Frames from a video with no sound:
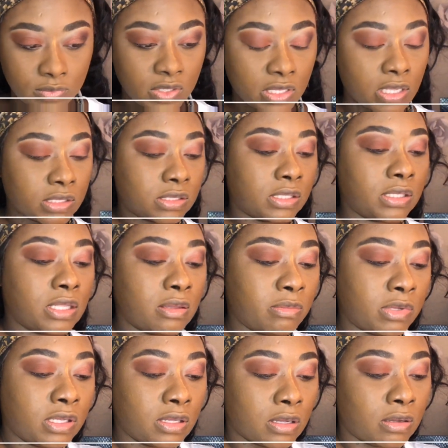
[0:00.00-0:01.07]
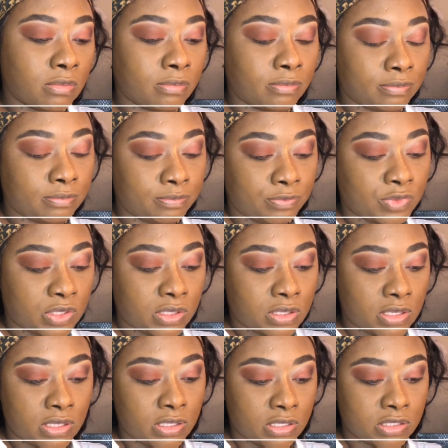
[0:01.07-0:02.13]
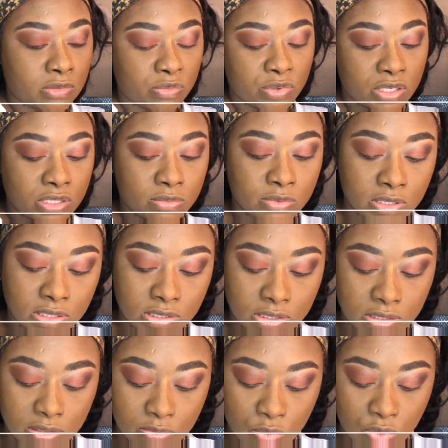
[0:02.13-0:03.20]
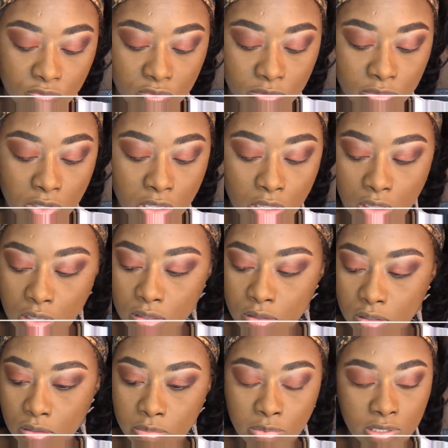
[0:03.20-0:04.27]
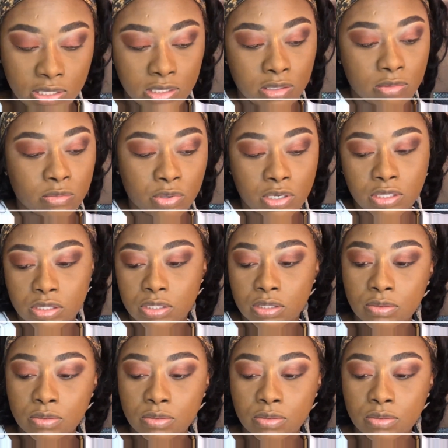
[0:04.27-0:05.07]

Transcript: Actually, let me clean this brush because it's more of a blending brush.